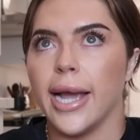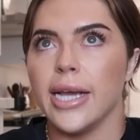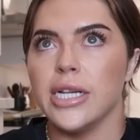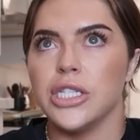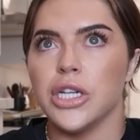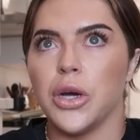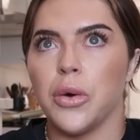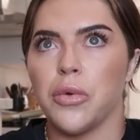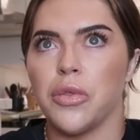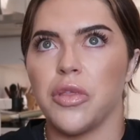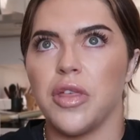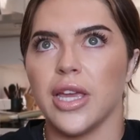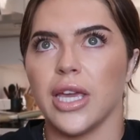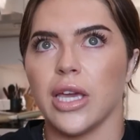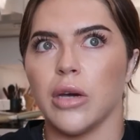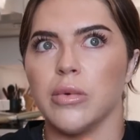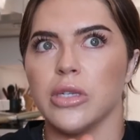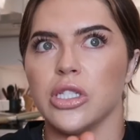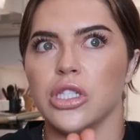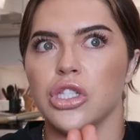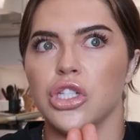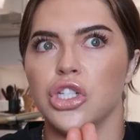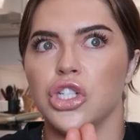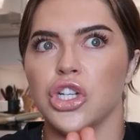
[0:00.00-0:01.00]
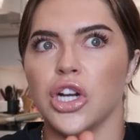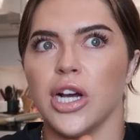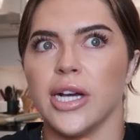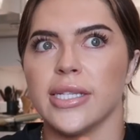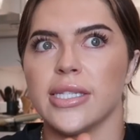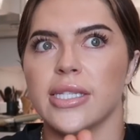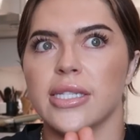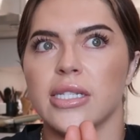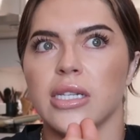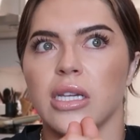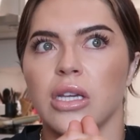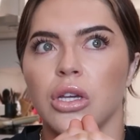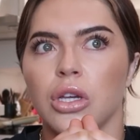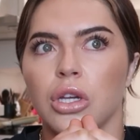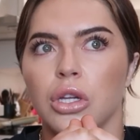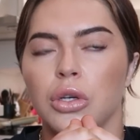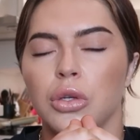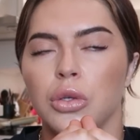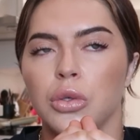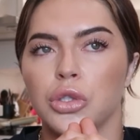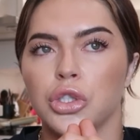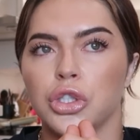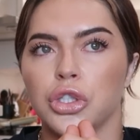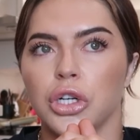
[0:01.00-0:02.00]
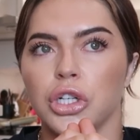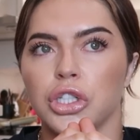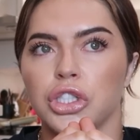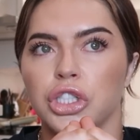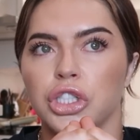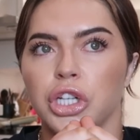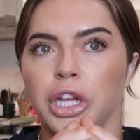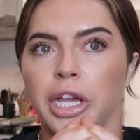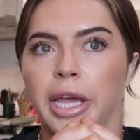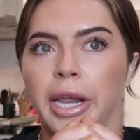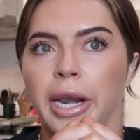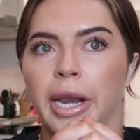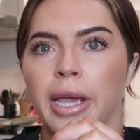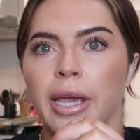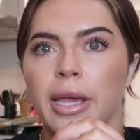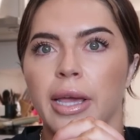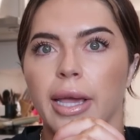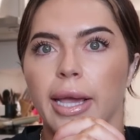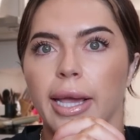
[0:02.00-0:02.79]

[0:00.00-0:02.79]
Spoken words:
I don't think it was just nutrition